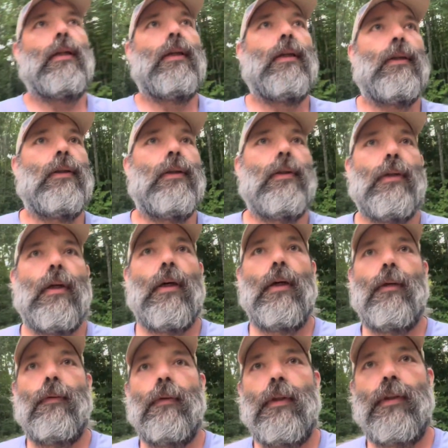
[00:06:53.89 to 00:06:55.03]

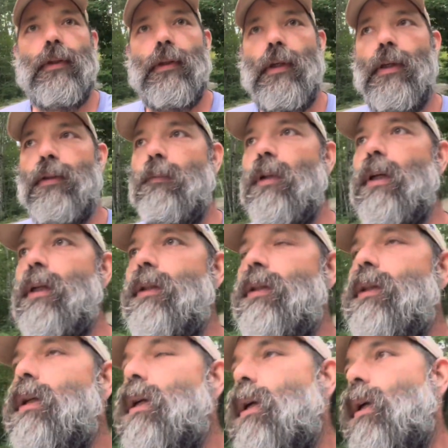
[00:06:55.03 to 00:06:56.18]
this is his place.
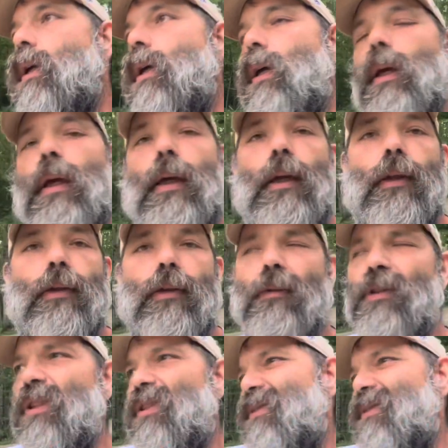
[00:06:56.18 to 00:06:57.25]
And so we're just,